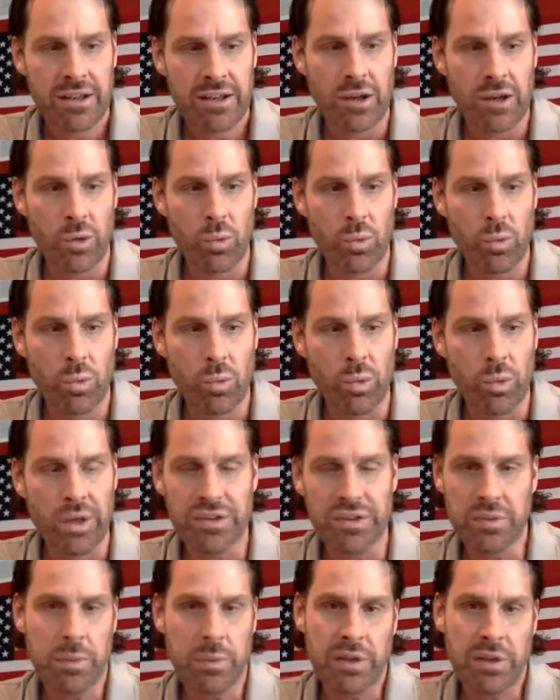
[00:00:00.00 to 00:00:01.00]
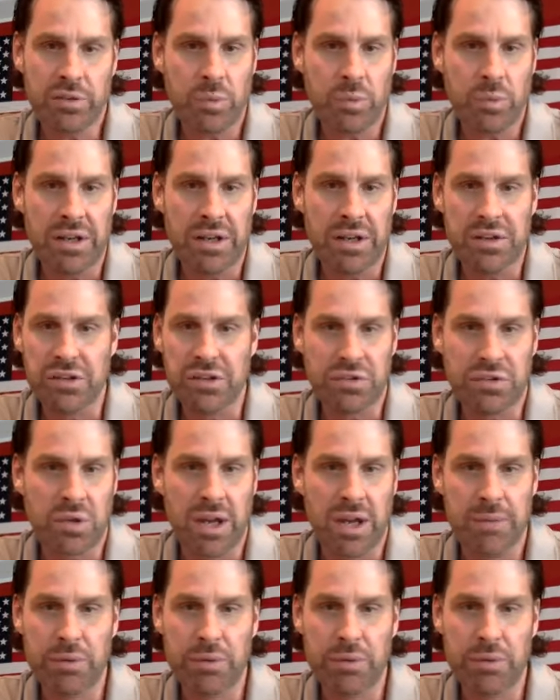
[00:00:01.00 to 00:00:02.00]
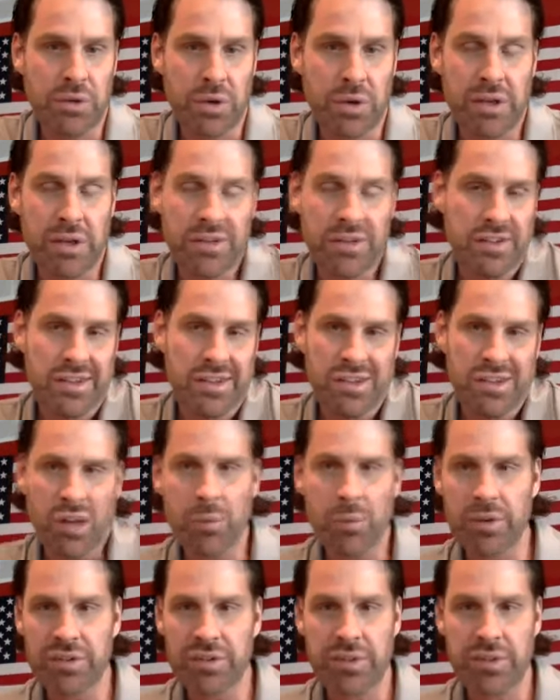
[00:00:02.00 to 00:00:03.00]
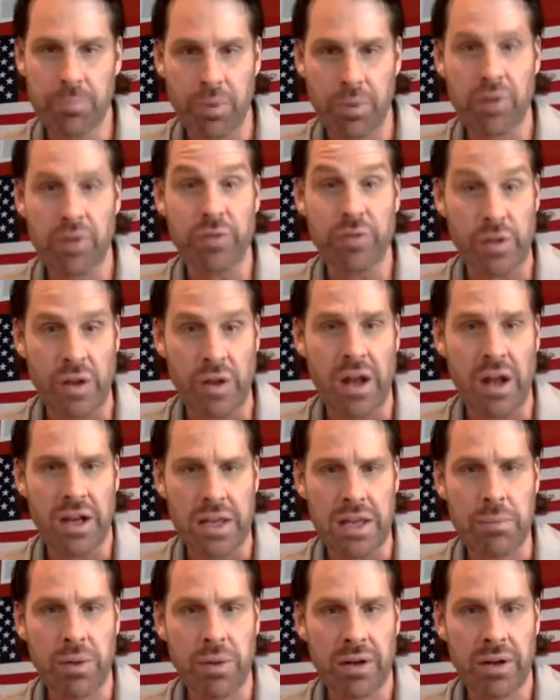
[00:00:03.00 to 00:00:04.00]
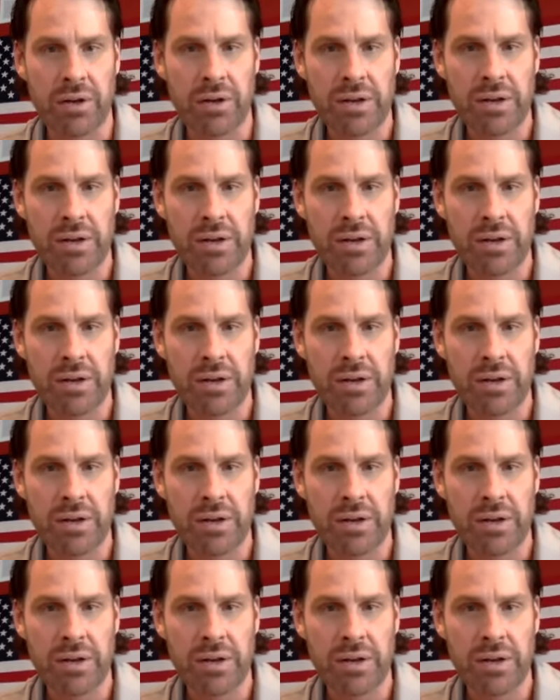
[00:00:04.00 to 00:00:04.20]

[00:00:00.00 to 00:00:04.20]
"What is the best way to describe Couturier?" He said he's almost the perfect hockey player.